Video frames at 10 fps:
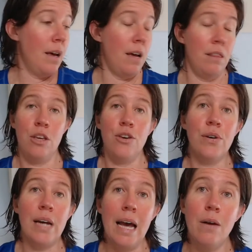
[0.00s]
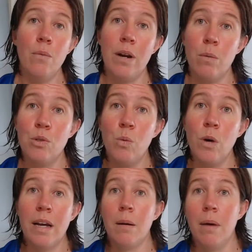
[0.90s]
In the UK, when I was
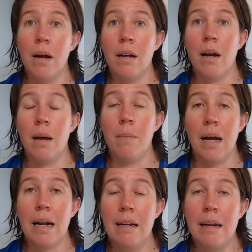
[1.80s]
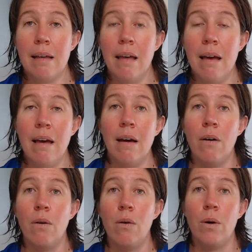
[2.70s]
working in my clinic there,
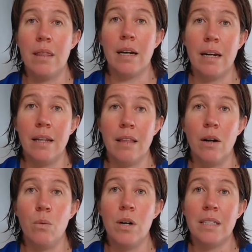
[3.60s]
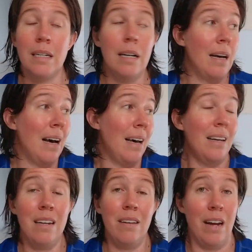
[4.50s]
or in the clinic that I worked in, I
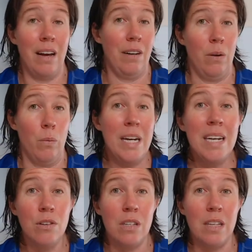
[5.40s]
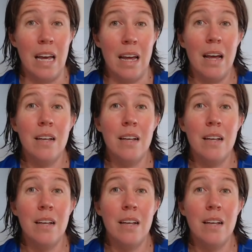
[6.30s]
didn't even have any windows there.